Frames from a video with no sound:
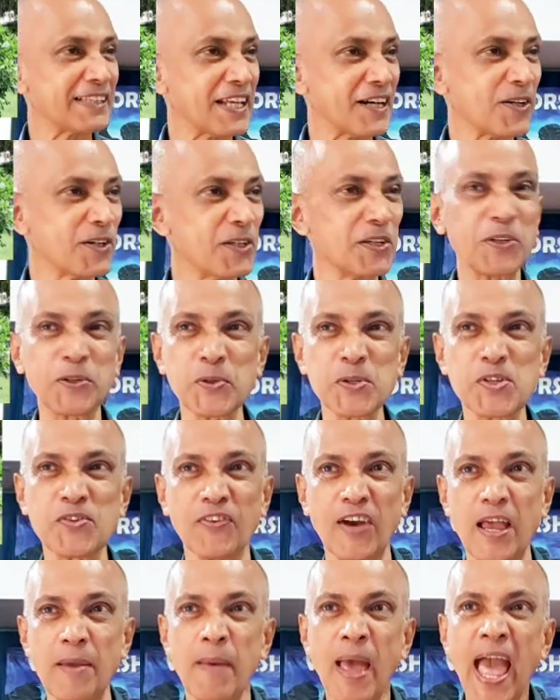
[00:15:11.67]
They're going to
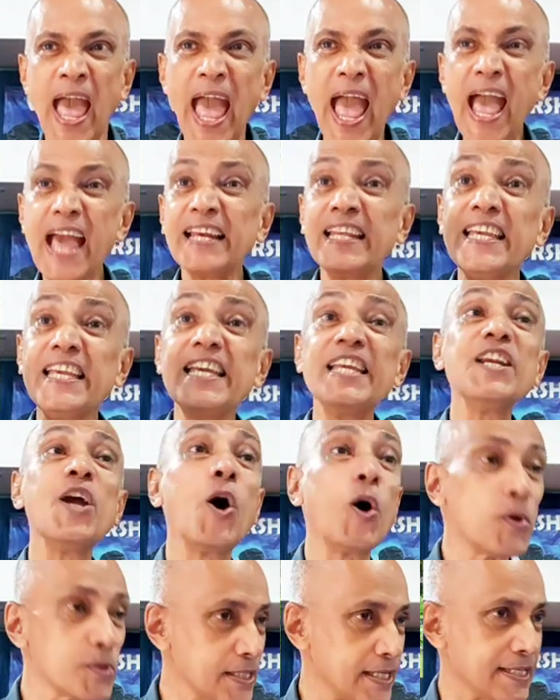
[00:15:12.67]
crucify him, and he
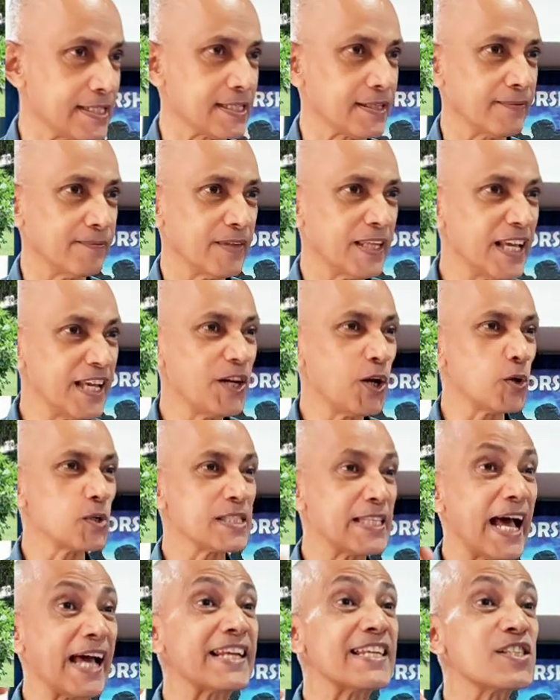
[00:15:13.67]
knows it. He knows
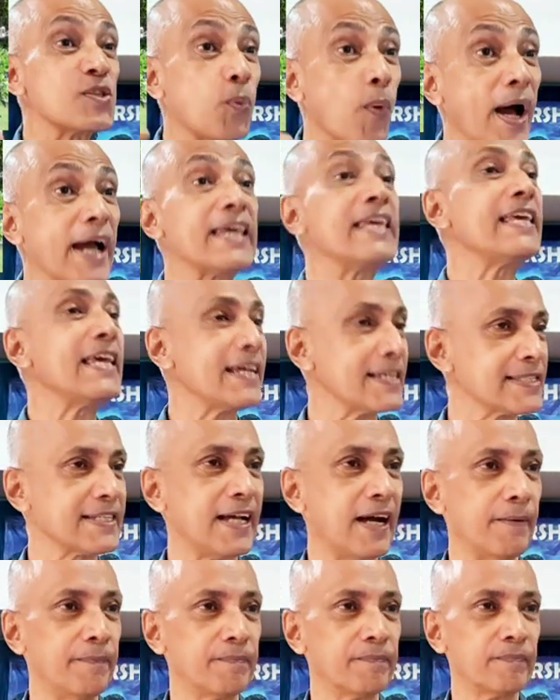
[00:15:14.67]
that is why he has
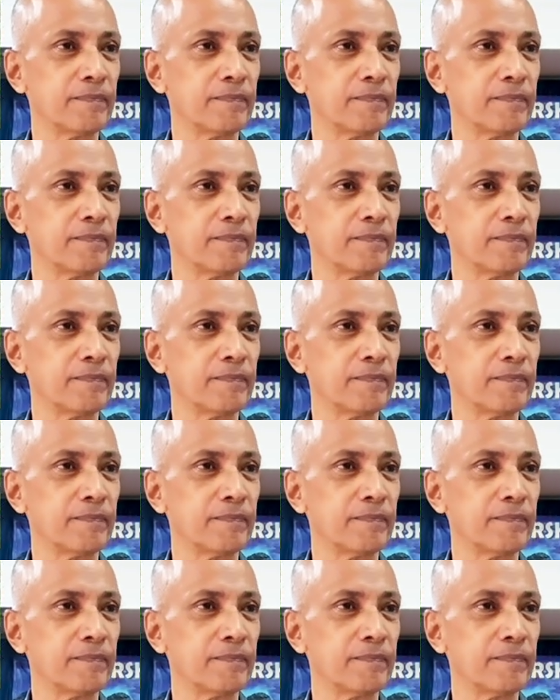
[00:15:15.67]
come.